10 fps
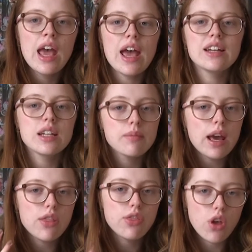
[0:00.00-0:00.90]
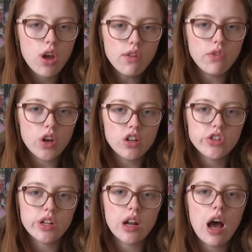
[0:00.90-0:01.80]
And in my third
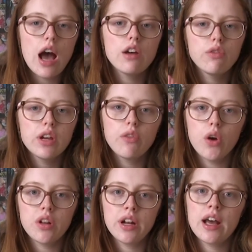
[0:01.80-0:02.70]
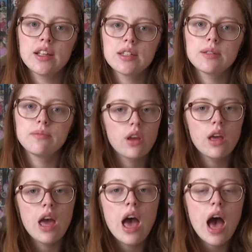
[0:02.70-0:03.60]
version, I rewrote it as,
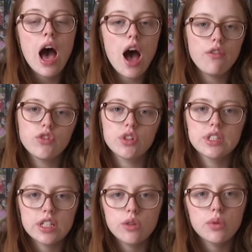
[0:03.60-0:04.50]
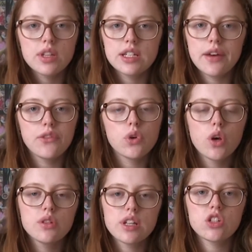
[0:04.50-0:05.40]
after a deal with the devil
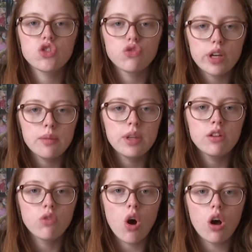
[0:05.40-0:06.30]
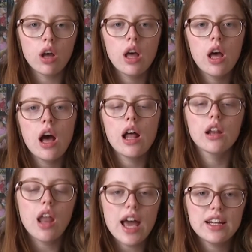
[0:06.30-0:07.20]
goes extremely wrong, a
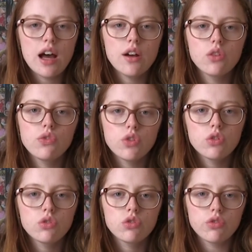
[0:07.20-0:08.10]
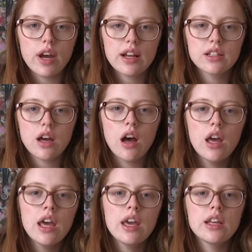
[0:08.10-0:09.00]
light-hearted funeral director
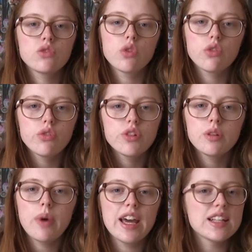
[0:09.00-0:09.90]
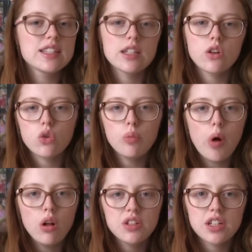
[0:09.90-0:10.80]
is recruited by a cynical
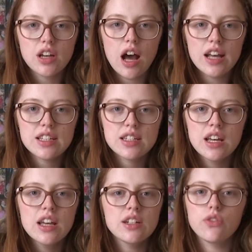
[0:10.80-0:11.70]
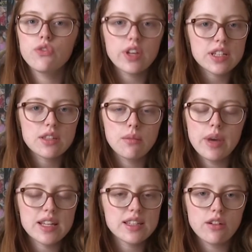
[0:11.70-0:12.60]
poltergeist to fix the
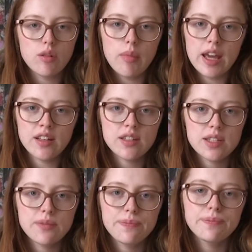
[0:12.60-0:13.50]
mess that remains.